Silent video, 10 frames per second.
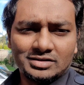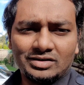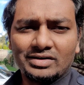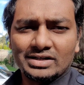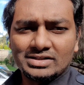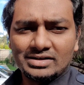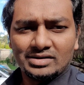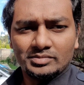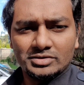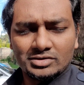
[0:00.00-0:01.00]
They don't actually
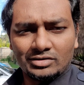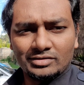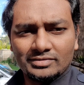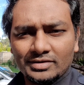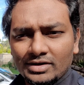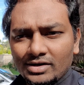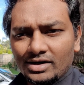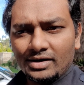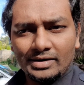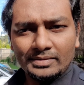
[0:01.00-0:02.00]
come with sort of
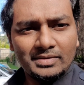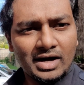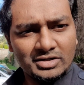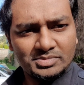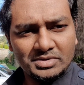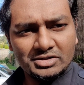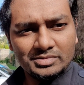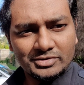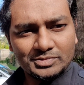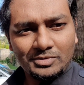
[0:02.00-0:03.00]
large,
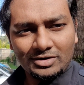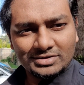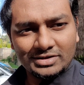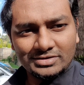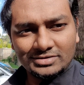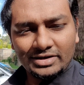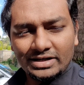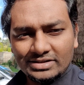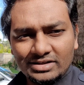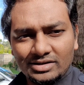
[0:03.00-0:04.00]
medium or small sizes. They
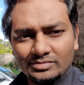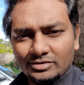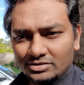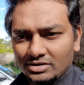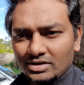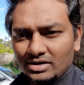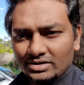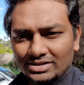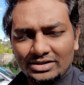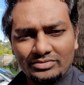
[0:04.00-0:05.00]
actually come with
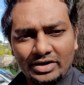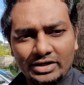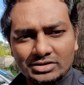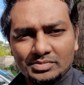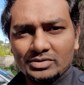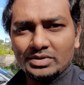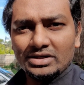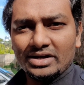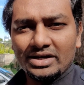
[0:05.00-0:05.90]
a certain range between